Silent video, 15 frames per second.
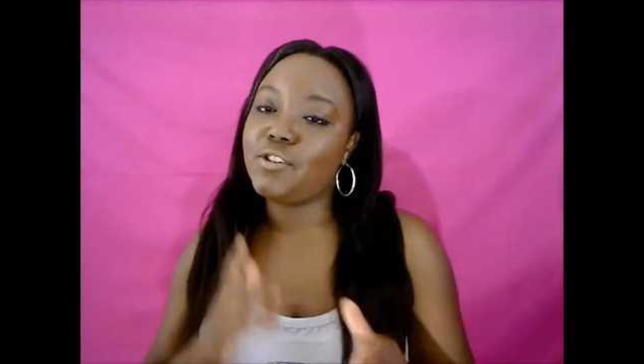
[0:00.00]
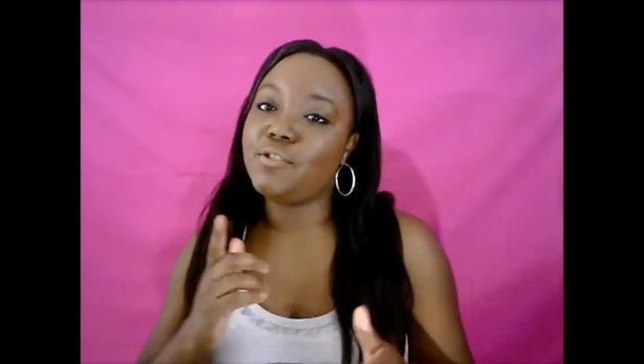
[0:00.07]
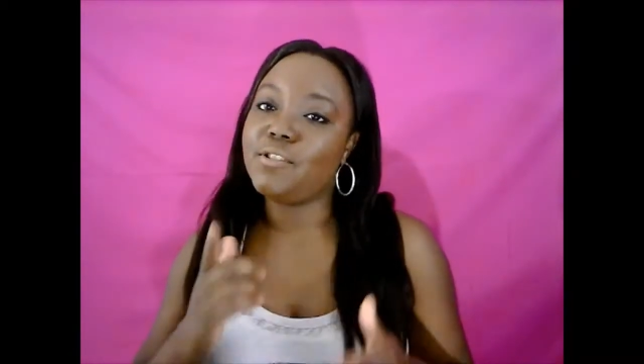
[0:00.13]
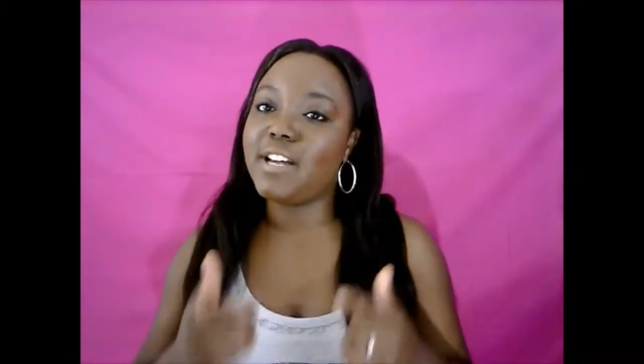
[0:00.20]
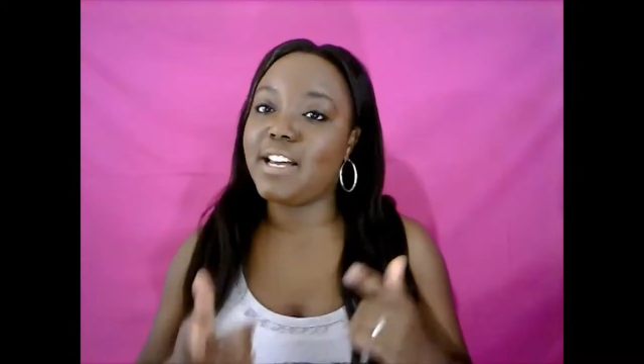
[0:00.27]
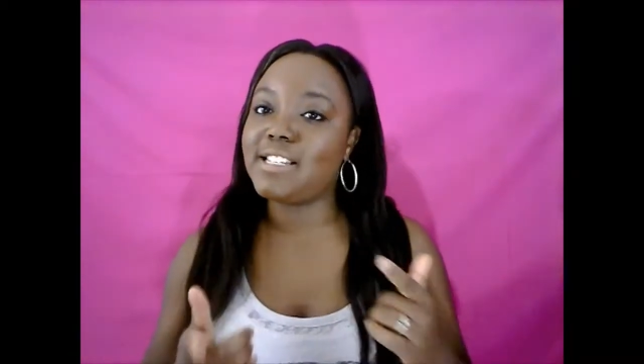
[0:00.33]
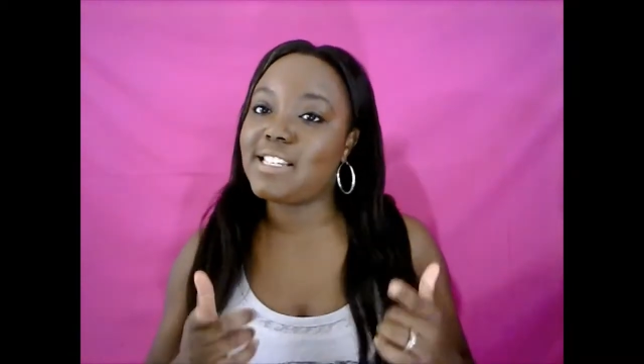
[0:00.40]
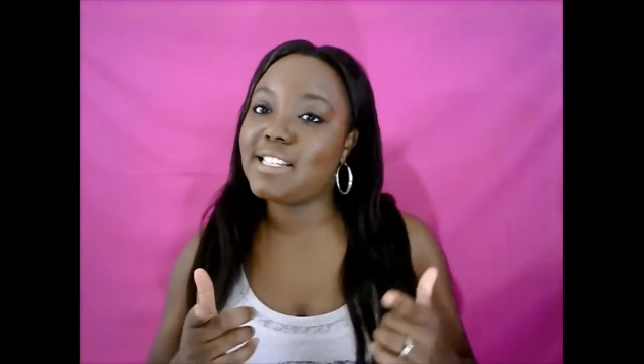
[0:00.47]
so you
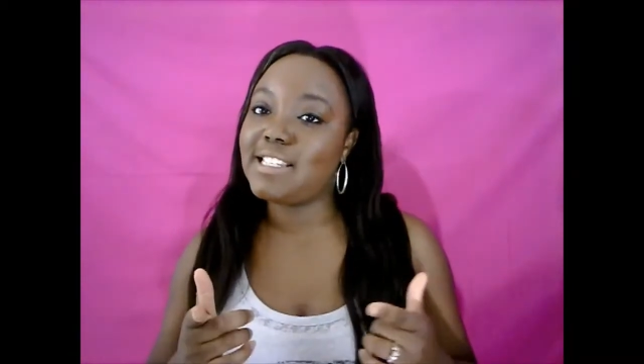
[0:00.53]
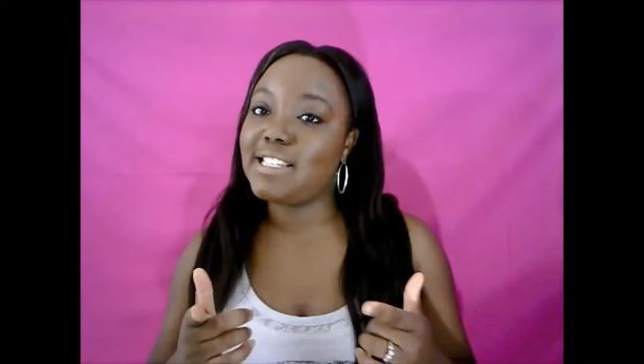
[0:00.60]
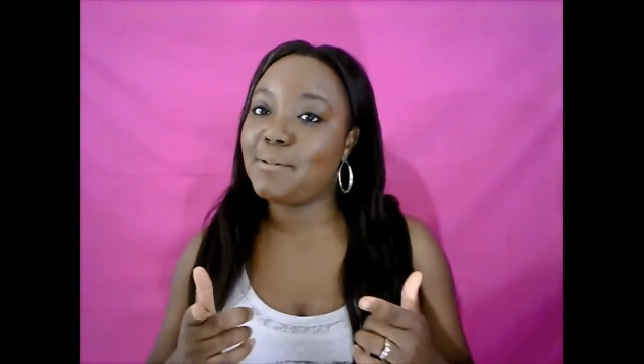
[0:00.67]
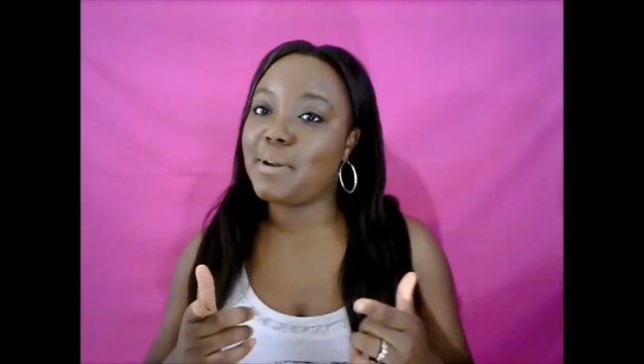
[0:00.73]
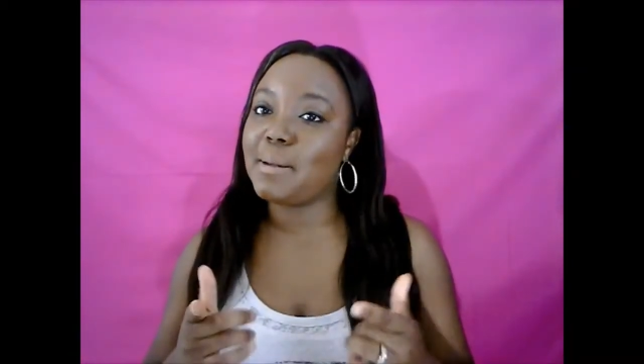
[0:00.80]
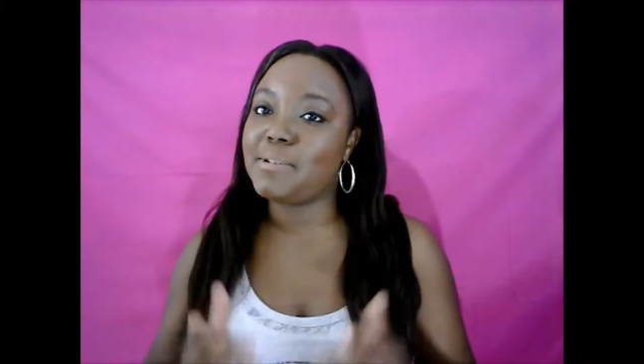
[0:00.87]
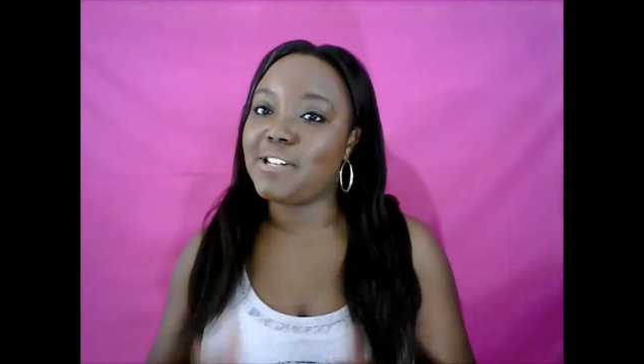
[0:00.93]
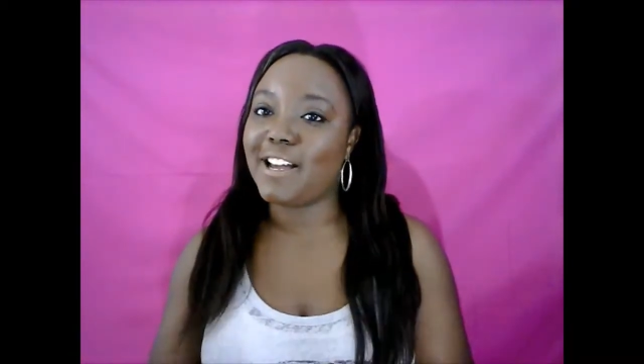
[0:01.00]
guys can see
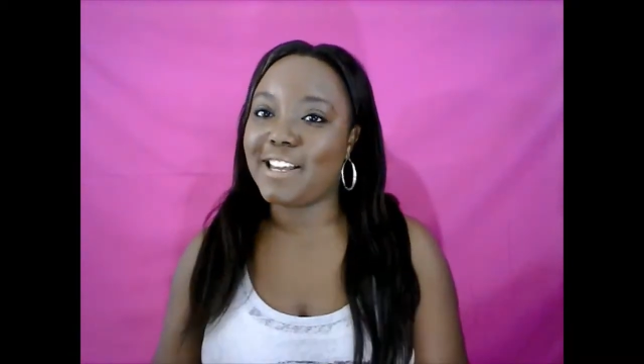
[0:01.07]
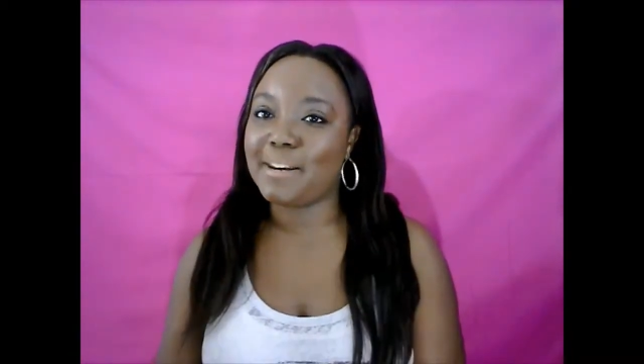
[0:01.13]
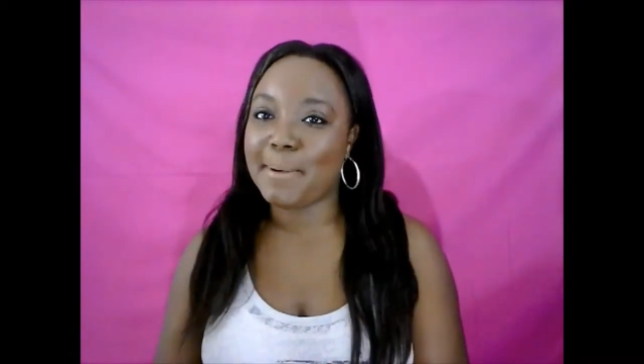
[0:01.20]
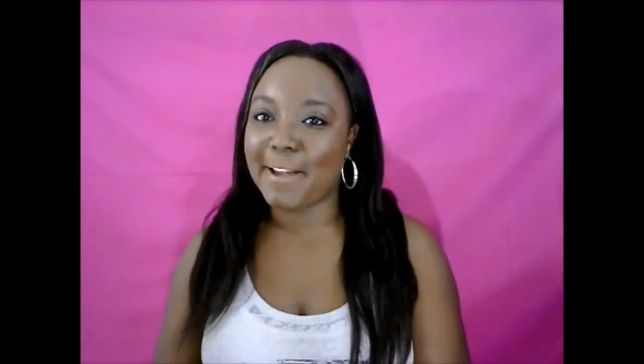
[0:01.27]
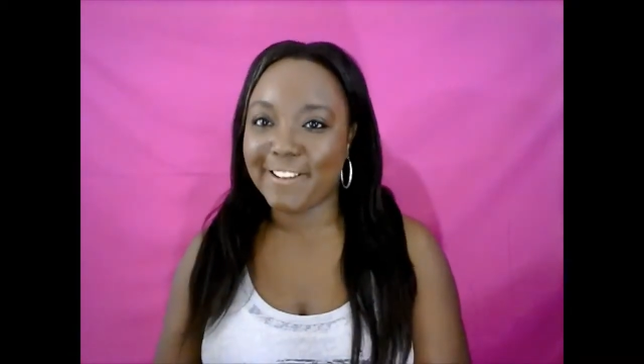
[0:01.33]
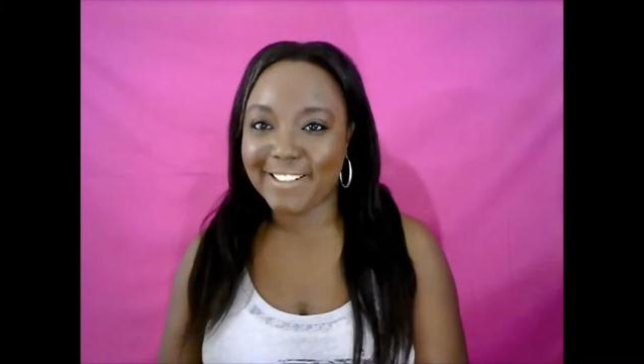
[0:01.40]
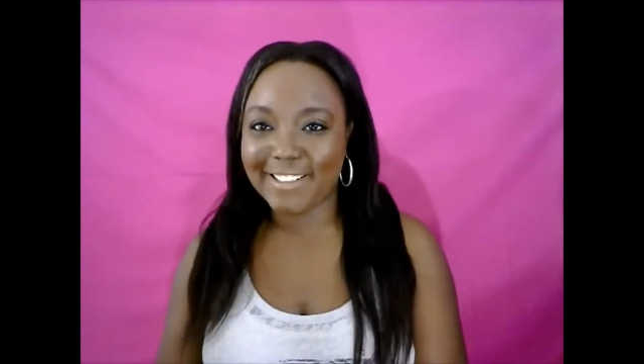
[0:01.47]
what I'm talking about.